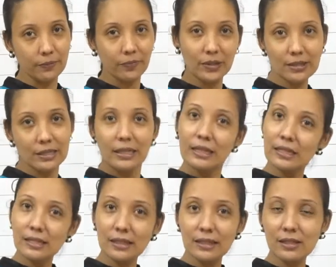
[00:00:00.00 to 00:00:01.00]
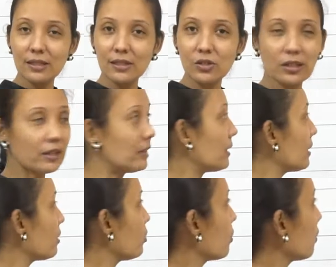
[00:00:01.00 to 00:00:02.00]
Yes, is it easy, children?
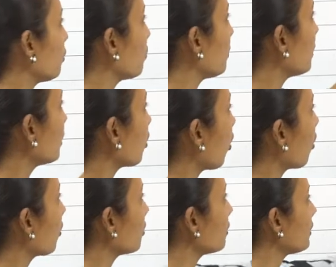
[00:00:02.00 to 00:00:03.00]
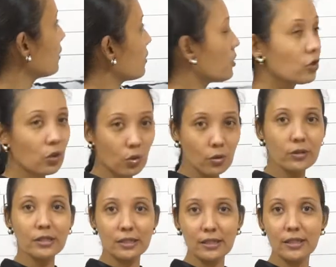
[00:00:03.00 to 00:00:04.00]
Yes, you learned all these strokes,
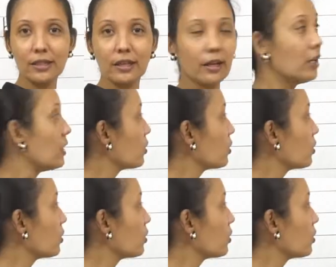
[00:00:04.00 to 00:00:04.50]
isn't it?